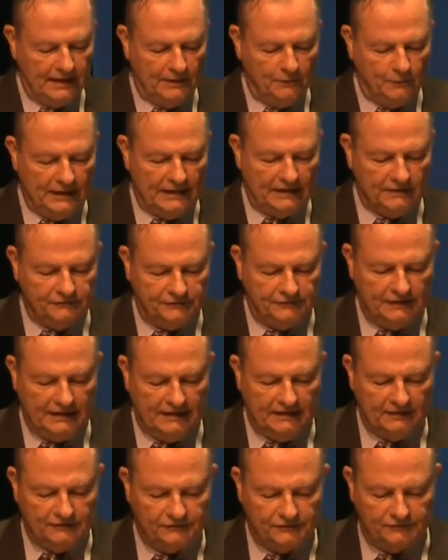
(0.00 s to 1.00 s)
we can see
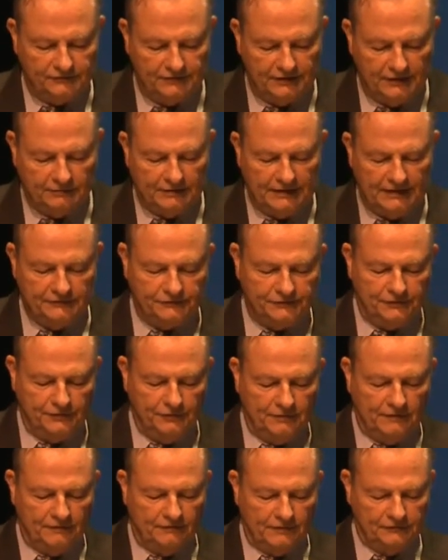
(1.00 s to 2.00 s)
that serious
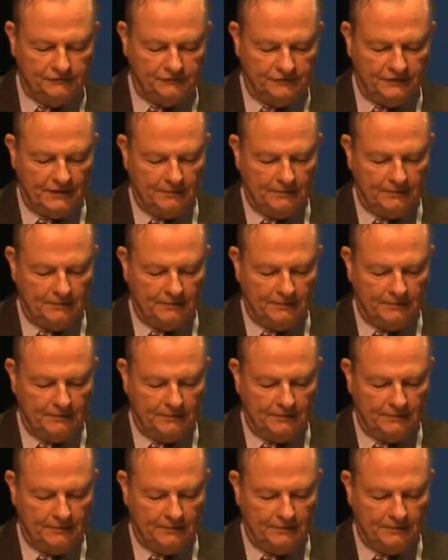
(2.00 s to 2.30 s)
university